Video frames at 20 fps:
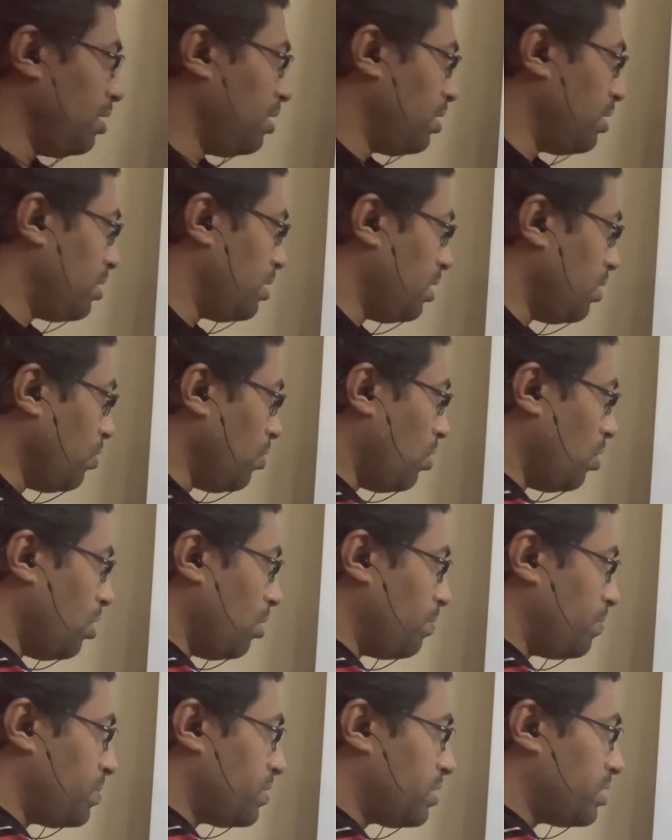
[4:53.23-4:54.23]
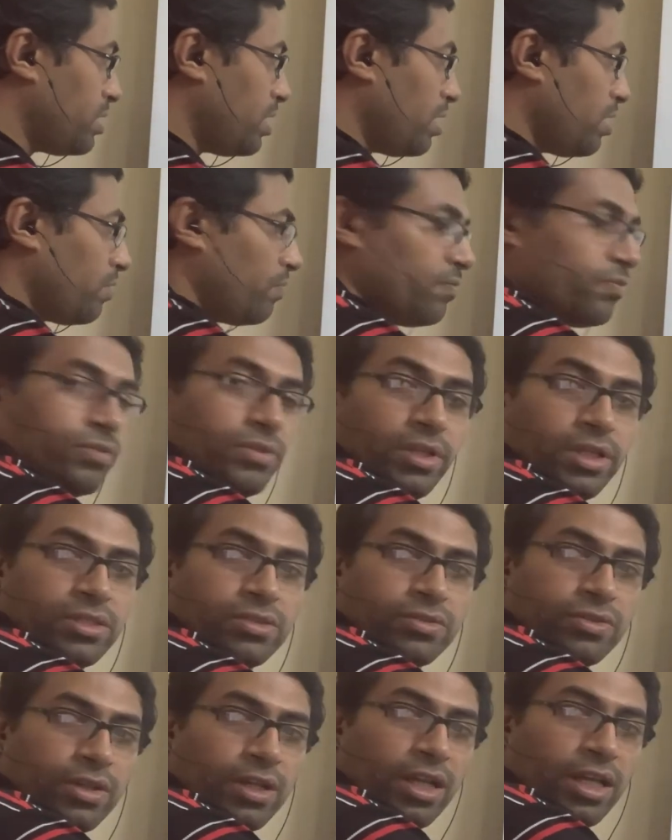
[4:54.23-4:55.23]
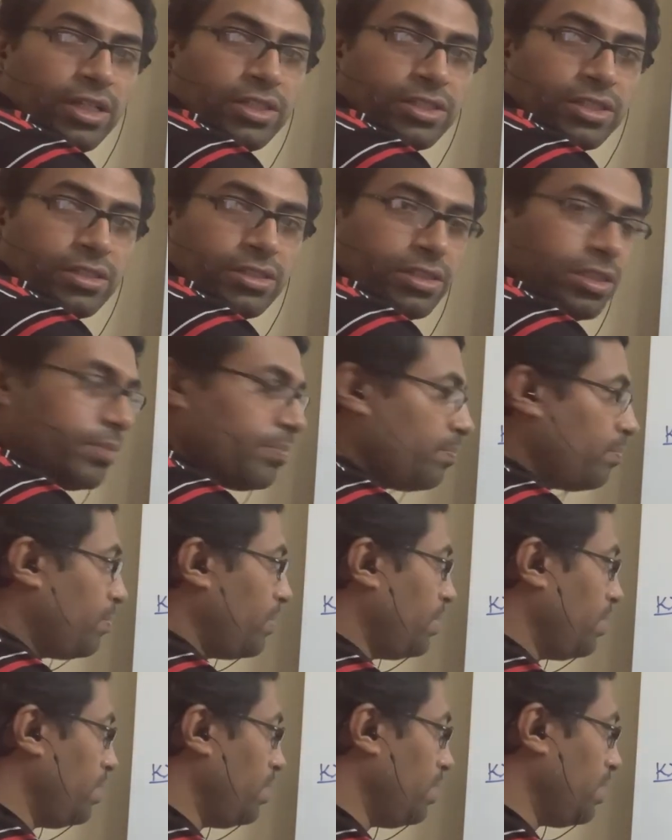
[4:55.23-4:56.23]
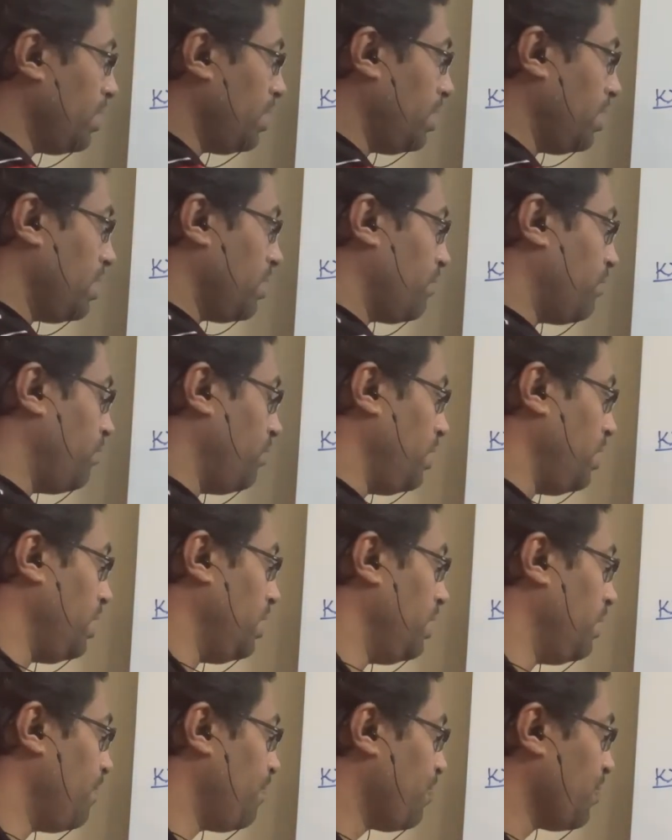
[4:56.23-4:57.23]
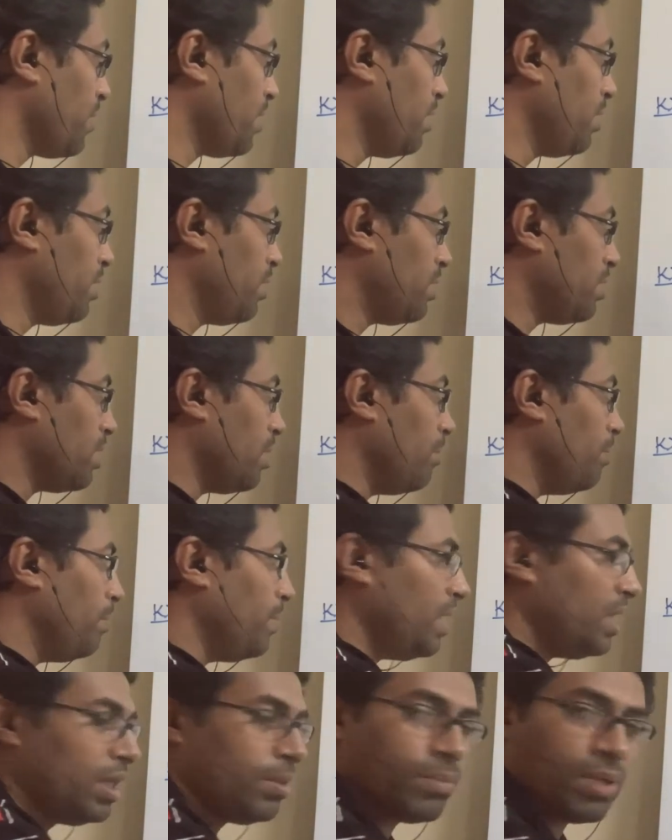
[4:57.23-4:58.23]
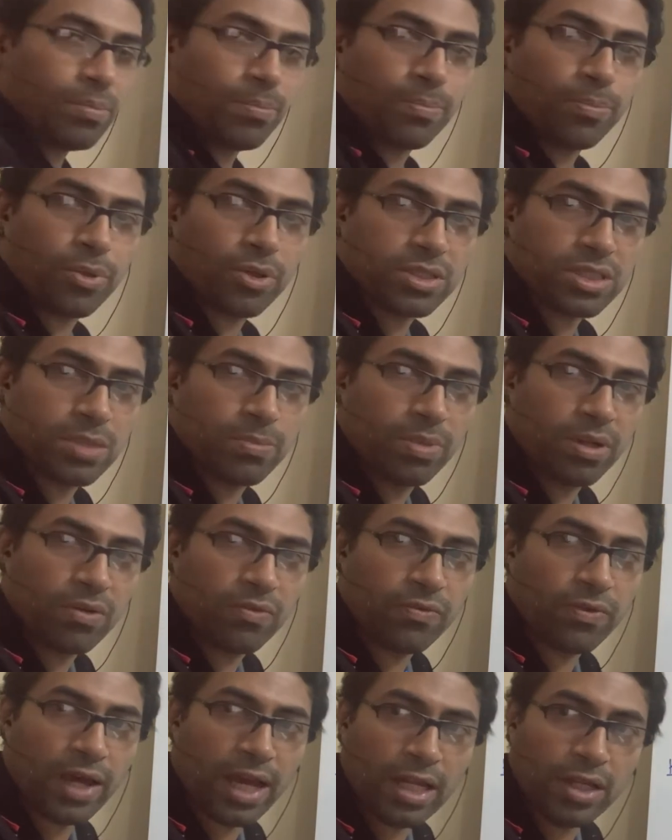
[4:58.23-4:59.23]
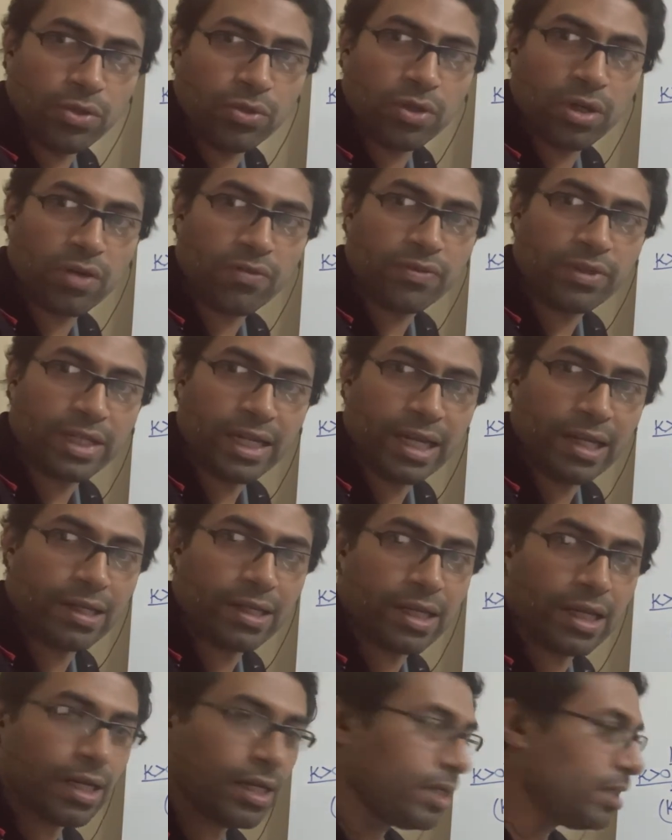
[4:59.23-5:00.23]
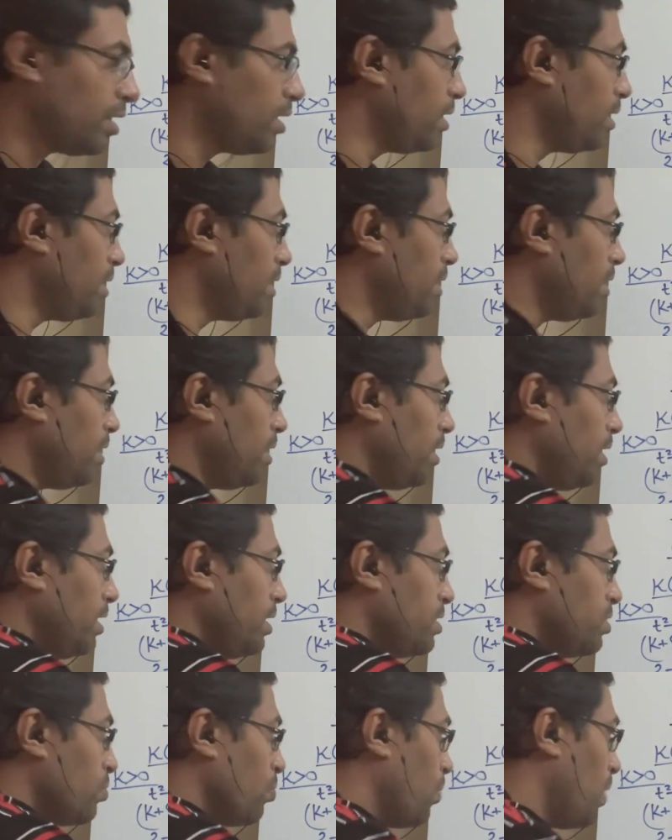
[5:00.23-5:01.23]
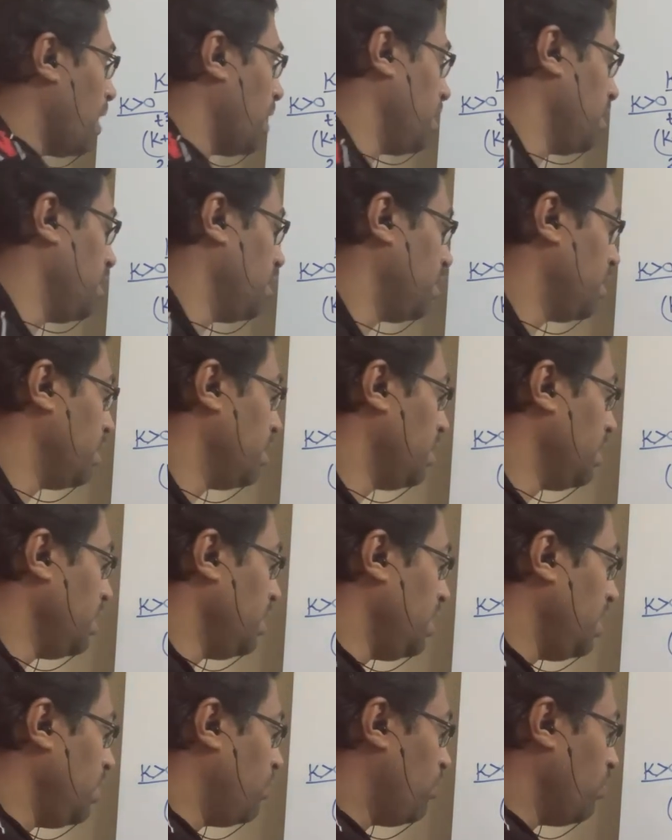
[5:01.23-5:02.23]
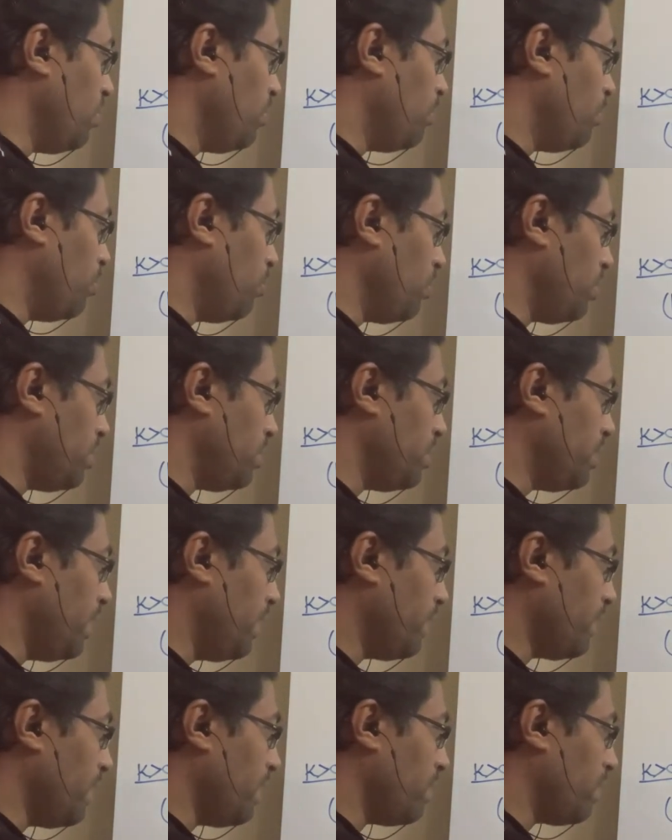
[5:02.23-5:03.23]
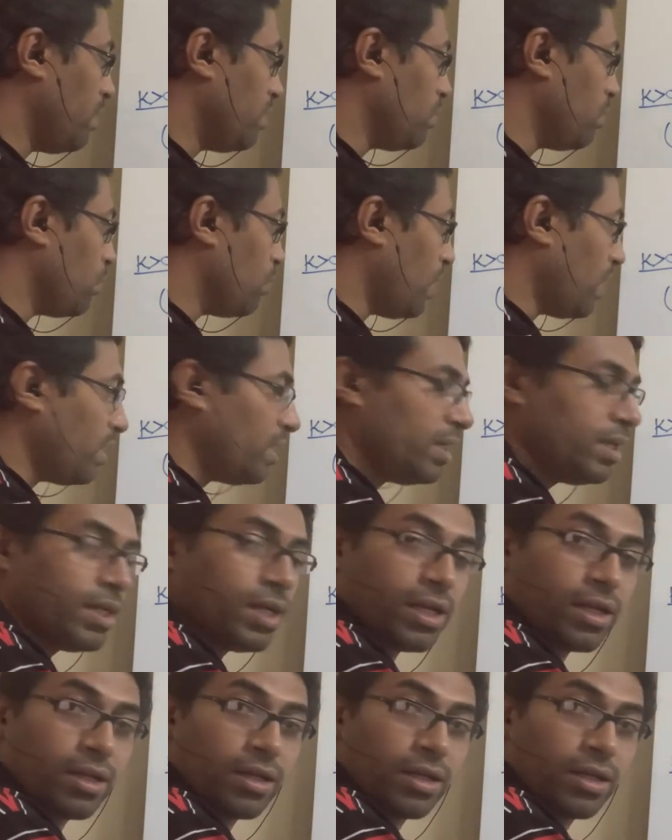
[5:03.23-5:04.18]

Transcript: Now observe this relationship carefully. the minimum possible value of delta is 1. If we put delta equal to 1 here